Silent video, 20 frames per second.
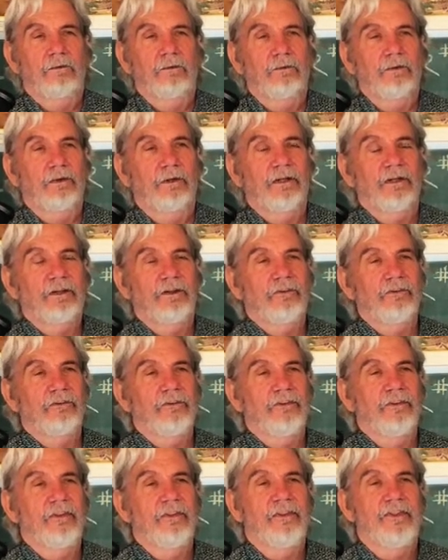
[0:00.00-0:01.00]
What is
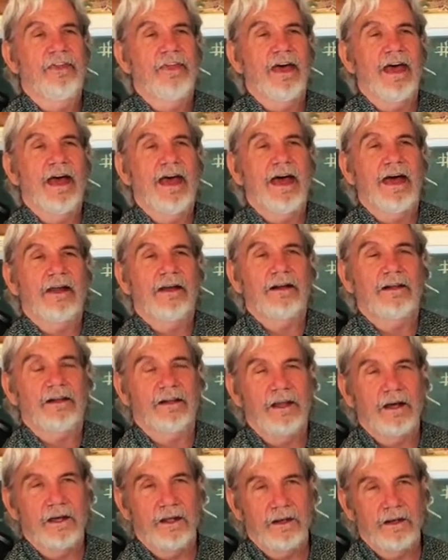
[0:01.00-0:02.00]
that,
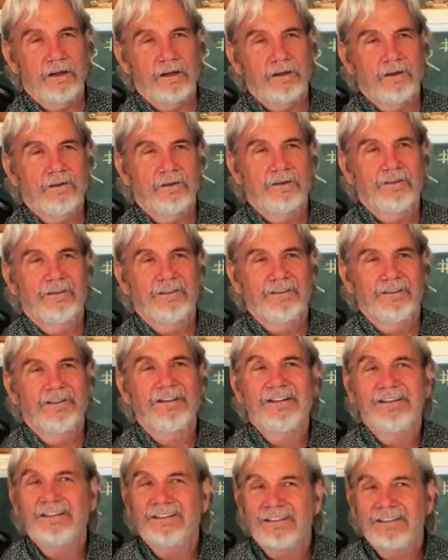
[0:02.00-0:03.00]
Alana?
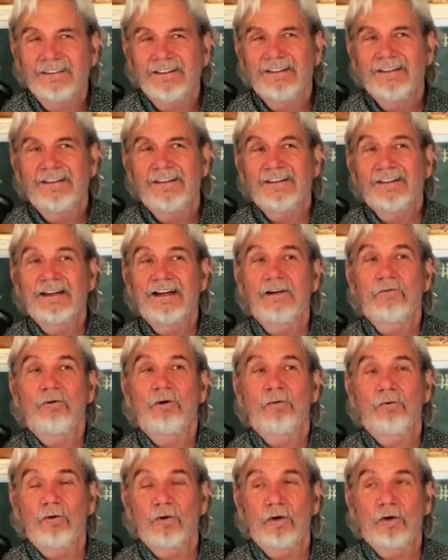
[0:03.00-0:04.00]
They
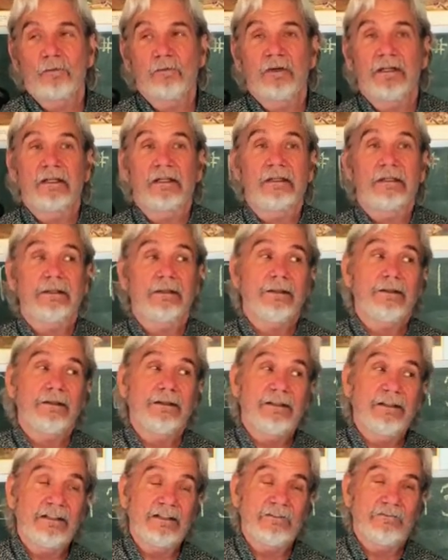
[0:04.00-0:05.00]
rewarded me
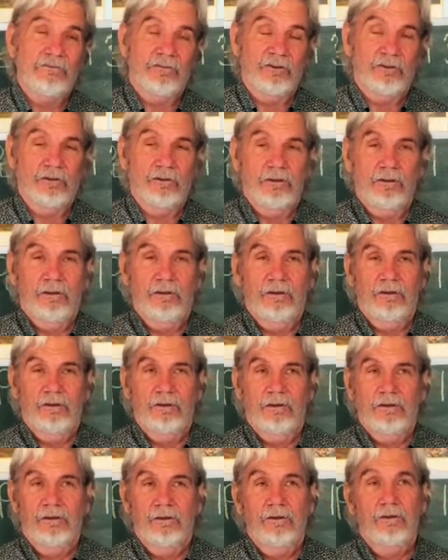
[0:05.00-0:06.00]
evil
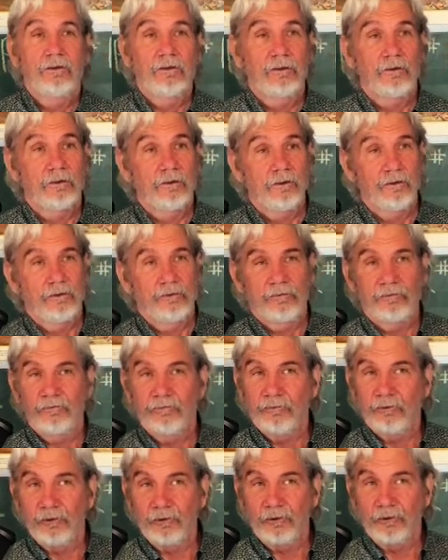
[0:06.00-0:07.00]

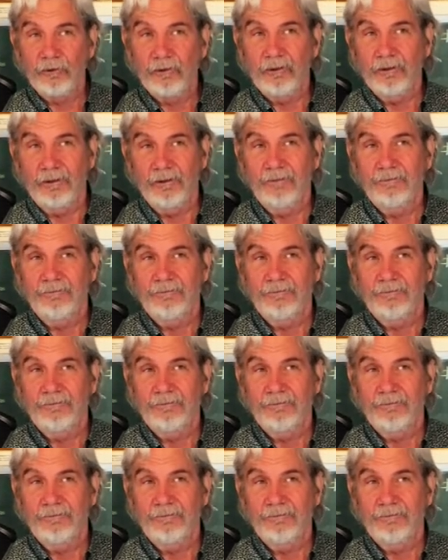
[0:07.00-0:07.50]
for good.